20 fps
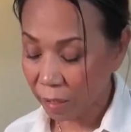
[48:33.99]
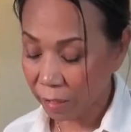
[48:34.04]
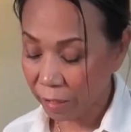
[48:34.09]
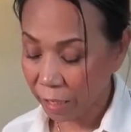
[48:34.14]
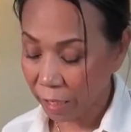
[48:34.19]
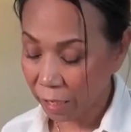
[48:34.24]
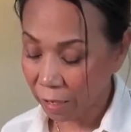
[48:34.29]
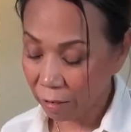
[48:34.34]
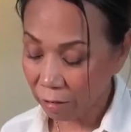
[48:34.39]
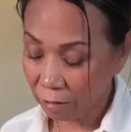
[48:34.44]

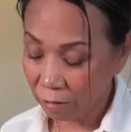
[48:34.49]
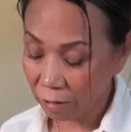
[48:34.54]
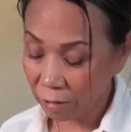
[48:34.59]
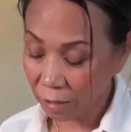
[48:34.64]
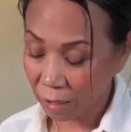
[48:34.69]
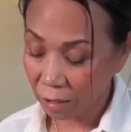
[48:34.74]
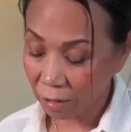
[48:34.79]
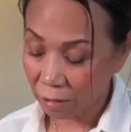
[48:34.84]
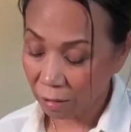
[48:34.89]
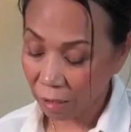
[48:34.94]

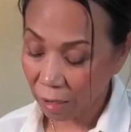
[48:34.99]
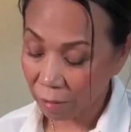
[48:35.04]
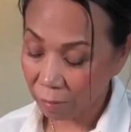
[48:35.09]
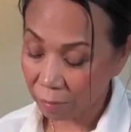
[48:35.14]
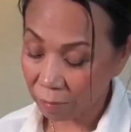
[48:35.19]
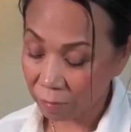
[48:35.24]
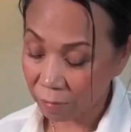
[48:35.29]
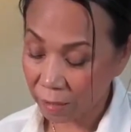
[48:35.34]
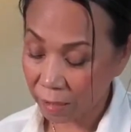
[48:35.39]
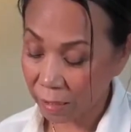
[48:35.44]
So I'm
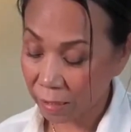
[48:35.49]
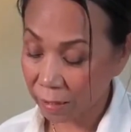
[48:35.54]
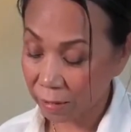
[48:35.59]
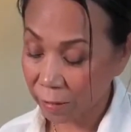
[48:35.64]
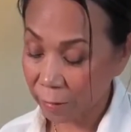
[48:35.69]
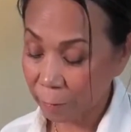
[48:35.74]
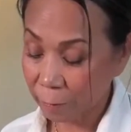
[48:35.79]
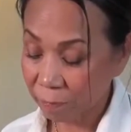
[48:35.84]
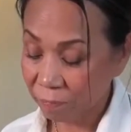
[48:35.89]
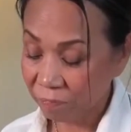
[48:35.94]
just
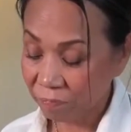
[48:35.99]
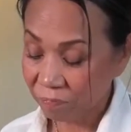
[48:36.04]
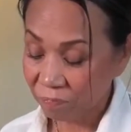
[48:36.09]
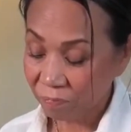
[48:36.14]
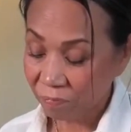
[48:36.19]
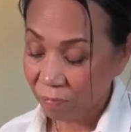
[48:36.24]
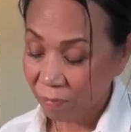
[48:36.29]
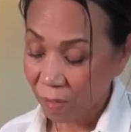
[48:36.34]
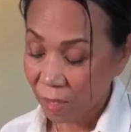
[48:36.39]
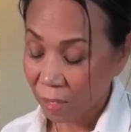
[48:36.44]

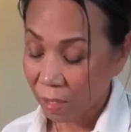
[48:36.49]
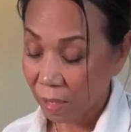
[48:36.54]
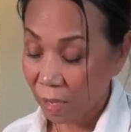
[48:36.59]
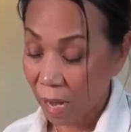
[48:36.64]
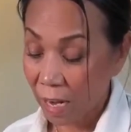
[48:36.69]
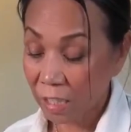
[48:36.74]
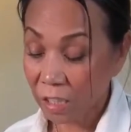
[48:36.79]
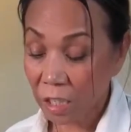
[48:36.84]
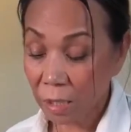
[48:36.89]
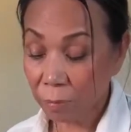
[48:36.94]

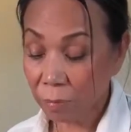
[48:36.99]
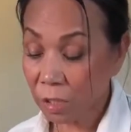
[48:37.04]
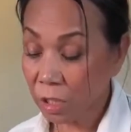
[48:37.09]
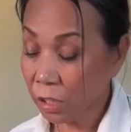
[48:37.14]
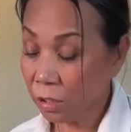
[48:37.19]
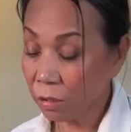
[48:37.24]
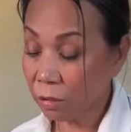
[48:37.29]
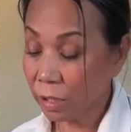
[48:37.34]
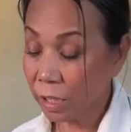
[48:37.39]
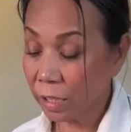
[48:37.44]
I tip
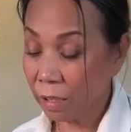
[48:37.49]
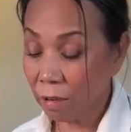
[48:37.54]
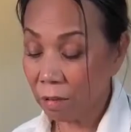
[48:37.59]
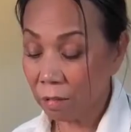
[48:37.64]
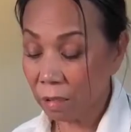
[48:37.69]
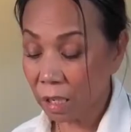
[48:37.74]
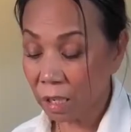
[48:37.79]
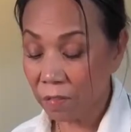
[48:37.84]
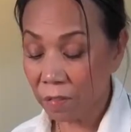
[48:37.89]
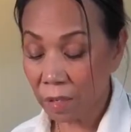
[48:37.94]
too.
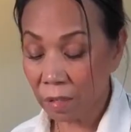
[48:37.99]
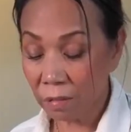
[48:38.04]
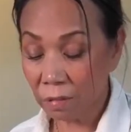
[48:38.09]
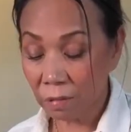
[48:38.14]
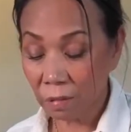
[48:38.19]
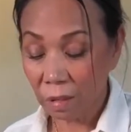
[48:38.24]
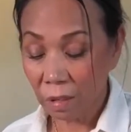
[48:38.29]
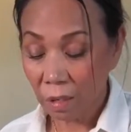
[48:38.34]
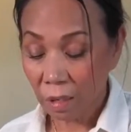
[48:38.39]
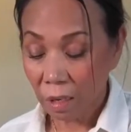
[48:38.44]
Even
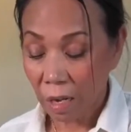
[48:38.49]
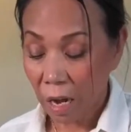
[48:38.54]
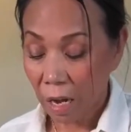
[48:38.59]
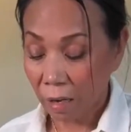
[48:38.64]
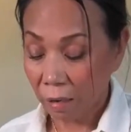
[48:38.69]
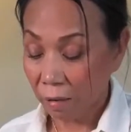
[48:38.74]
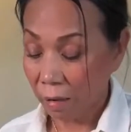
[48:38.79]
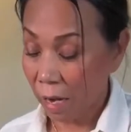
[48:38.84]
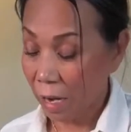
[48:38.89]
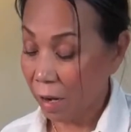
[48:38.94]

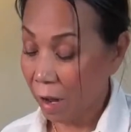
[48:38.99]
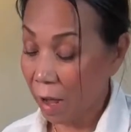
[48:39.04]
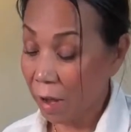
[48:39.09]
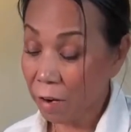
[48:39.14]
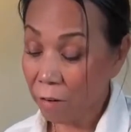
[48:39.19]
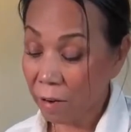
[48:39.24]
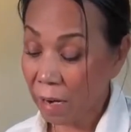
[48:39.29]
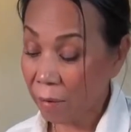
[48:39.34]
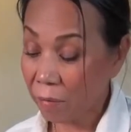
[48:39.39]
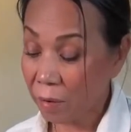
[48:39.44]
I
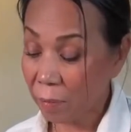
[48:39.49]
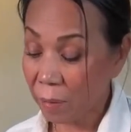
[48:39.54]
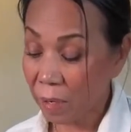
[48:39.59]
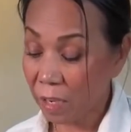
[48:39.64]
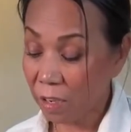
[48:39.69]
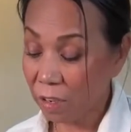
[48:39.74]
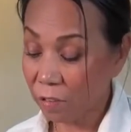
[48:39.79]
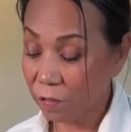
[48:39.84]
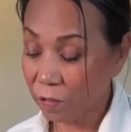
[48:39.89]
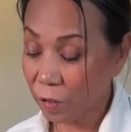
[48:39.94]
don't have to be
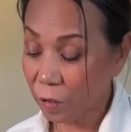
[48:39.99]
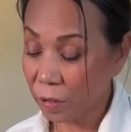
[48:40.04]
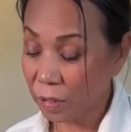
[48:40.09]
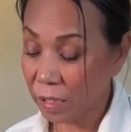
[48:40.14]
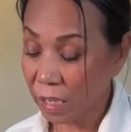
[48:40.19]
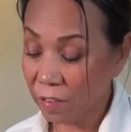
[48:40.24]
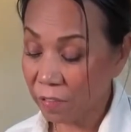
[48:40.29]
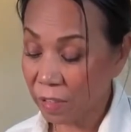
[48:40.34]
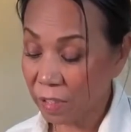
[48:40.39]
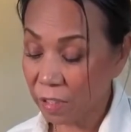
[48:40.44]
in the food
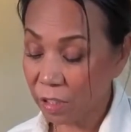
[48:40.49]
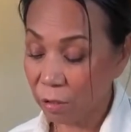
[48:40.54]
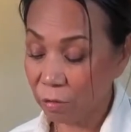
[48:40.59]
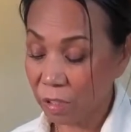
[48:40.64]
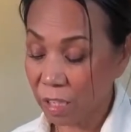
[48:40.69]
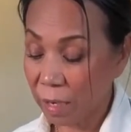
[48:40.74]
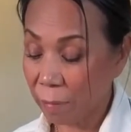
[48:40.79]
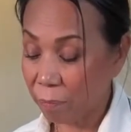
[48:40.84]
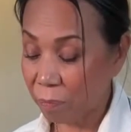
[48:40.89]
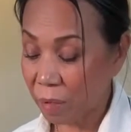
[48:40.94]
service to
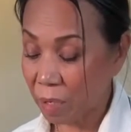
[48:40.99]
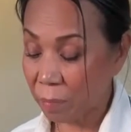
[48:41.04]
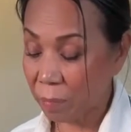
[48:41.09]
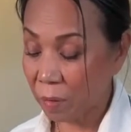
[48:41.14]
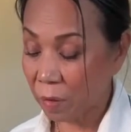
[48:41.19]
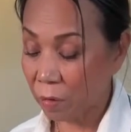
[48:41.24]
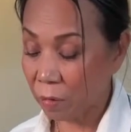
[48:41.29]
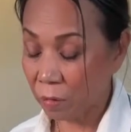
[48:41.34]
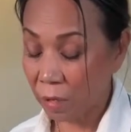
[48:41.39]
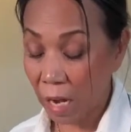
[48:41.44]
tip
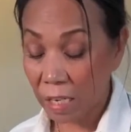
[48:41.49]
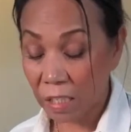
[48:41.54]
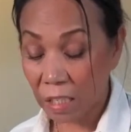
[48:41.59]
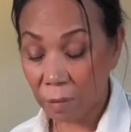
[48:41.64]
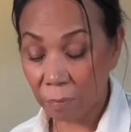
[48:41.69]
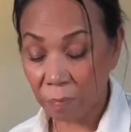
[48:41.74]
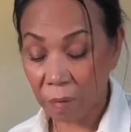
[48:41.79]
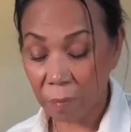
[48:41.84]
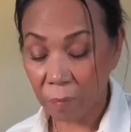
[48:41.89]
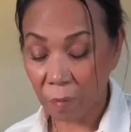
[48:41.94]
people. I
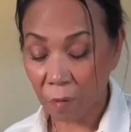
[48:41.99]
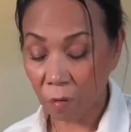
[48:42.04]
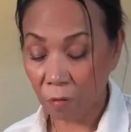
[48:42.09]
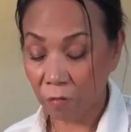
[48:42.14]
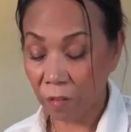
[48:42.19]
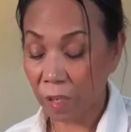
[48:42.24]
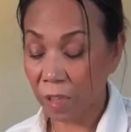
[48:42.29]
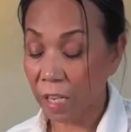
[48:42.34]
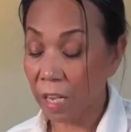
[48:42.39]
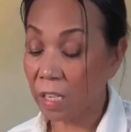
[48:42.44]
tip people
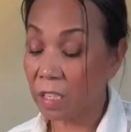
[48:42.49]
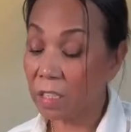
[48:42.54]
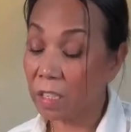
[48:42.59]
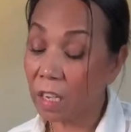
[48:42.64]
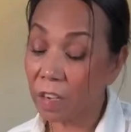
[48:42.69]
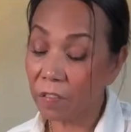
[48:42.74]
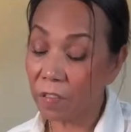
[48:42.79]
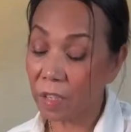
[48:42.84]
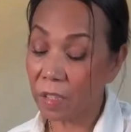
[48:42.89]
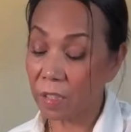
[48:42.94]
with their
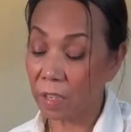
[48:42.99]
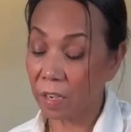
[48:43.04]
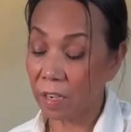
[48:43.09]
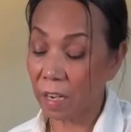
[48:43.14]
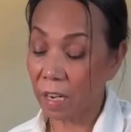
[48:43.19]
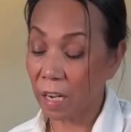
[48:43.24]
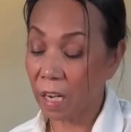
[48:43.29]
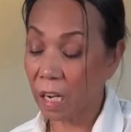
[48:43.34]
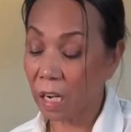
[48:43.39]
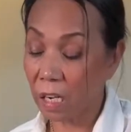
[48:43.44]
service and
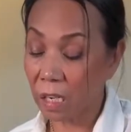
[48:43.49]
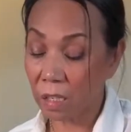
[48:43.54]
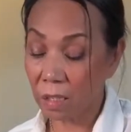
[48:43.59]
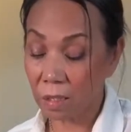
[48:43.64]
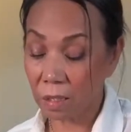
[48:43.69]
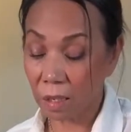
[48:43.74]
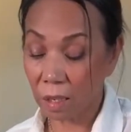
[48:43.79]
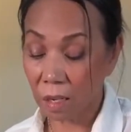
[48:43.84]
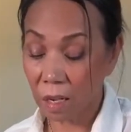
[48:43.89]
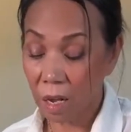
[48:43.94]
their
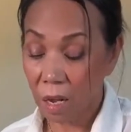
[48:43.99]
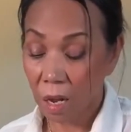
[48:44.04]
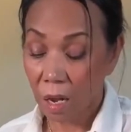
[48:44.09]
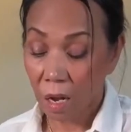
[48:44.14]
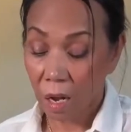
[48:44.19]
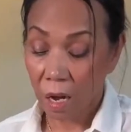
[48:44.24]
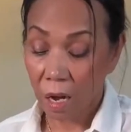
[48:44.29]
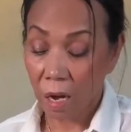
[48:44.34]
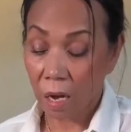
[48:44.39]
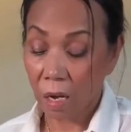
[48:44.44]
courtesy,
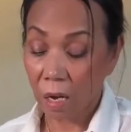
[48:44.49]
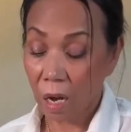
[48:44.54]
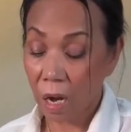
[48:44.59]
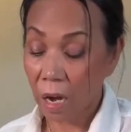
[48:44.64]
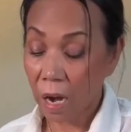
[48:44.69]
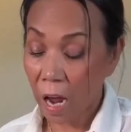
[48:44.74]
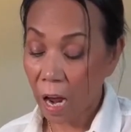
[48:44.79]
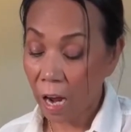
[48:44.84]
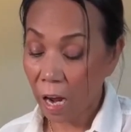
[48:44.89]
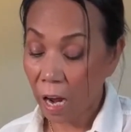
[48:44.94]

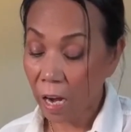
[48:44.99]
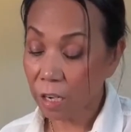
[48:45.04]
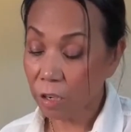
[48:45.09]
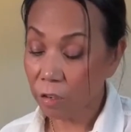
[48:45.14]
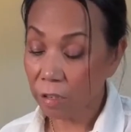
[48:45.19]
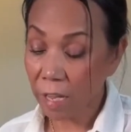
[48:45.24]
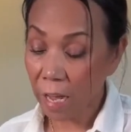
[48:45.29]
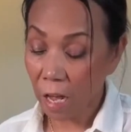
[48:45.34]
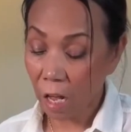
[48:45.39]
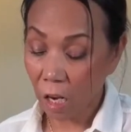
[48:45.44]
and I do
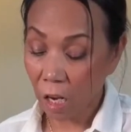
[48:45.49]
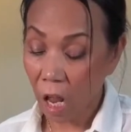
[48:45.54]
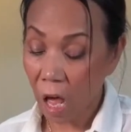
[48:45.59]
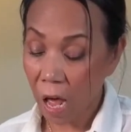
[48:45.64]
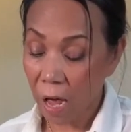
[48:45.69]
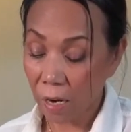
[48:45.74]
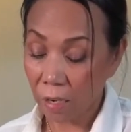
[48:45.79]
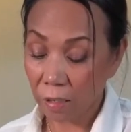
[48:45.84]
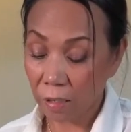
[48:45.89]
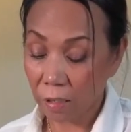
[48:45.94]
that a lot.